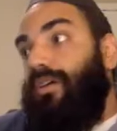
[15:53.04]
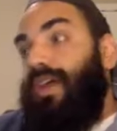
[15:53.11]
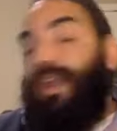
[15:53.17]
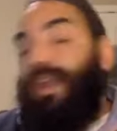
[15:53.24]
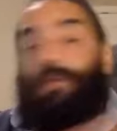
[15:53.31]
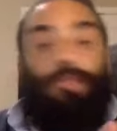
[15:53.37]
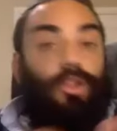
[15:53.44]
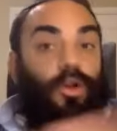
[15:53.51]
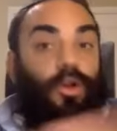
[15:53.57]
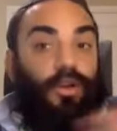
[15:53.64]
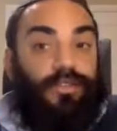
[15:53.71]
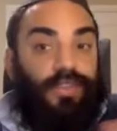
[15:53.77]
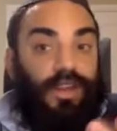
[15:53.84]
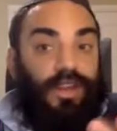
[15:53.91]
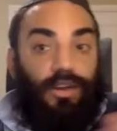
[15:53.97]
and I'm
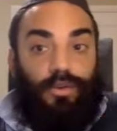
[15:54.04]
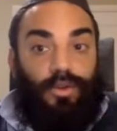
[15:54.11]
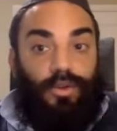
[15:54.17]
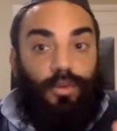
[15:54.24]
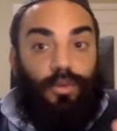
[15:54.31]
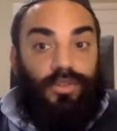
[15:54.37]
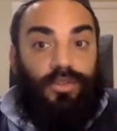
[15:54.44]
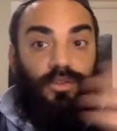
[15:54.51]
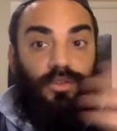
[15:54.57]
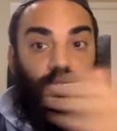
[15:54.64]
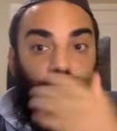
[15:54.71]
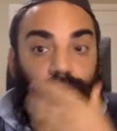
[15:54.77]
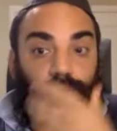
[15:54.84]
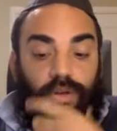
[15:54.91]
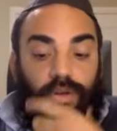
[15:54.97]
lost and I don't know what to
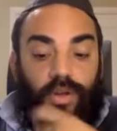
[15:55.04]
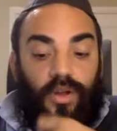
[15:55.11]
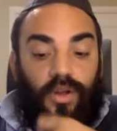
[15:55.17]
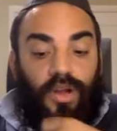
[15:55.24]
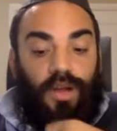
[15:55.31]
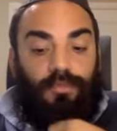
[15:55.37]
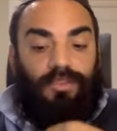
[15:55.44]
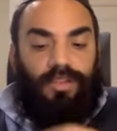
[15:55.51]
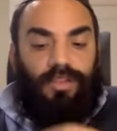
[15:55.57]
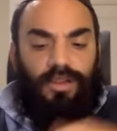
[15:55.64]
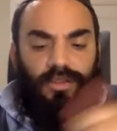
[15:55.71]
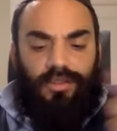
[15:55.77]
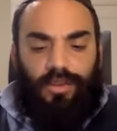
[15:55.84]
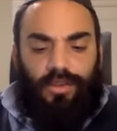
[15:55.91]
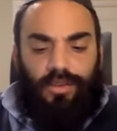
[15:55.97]
do. Comes
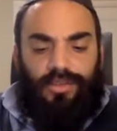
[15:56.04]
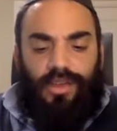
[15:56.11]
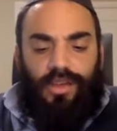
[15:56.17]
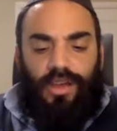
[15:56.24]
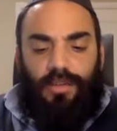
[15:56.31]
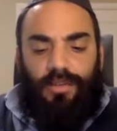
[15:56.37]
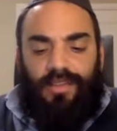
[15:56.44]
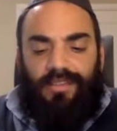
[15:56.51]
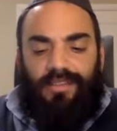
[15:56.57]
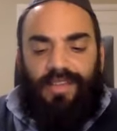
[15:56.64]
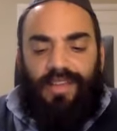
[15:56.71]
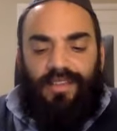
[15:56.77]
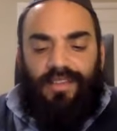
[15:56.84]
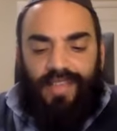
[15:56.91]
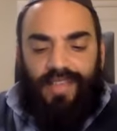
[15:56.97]
along the Toras Chacham and
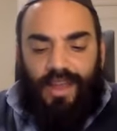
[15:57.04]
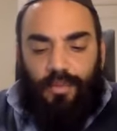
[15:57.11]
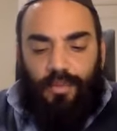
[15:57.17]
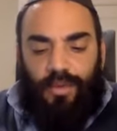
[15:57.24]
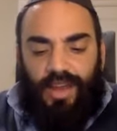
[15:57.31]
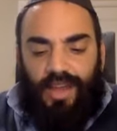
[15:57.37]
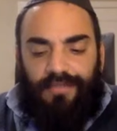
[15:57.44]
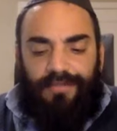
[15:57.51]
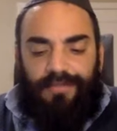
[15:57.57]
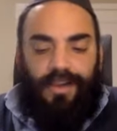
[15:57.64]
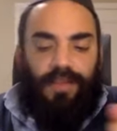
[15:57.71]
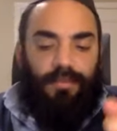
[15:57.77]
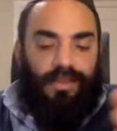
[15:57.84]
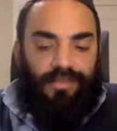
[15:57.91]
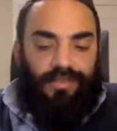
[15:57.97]
says that when I
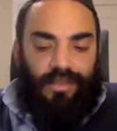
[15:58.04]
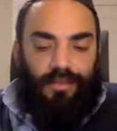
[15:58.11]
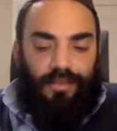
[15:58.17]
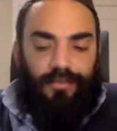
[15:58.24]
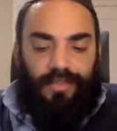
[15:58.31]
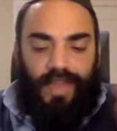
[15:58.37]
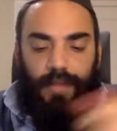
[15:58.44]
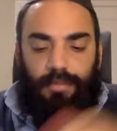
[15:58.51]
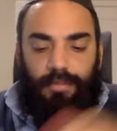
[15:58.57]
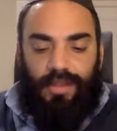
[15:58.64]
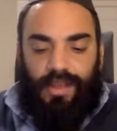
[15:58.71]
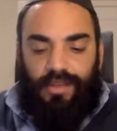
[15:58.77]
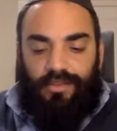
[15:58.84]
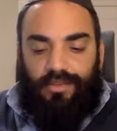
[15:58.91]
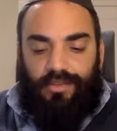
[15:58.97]
find myself in that
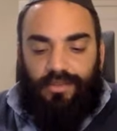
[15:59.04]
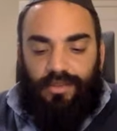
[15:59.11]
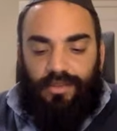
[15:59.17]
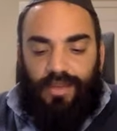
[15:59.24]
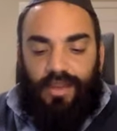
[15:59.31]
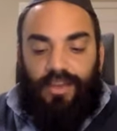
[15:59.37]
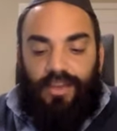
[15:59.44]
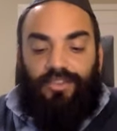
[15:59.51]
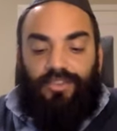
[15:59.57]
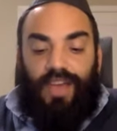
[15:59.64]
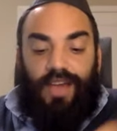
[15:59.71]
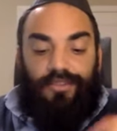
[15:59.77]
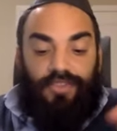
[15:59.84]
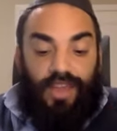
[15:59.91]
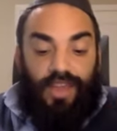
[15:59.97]
place,
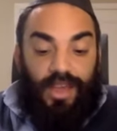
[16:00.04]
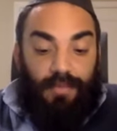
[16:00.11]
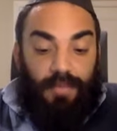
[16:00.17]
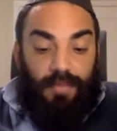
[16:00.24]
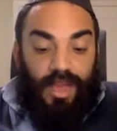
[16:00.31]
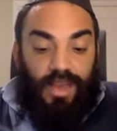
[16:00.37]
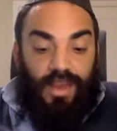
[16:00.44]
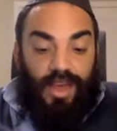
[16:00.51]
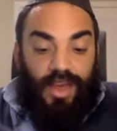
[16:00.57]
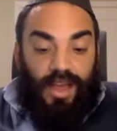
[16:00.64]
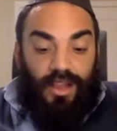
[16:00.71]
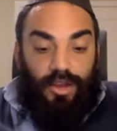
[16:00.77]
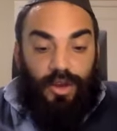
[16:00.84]
that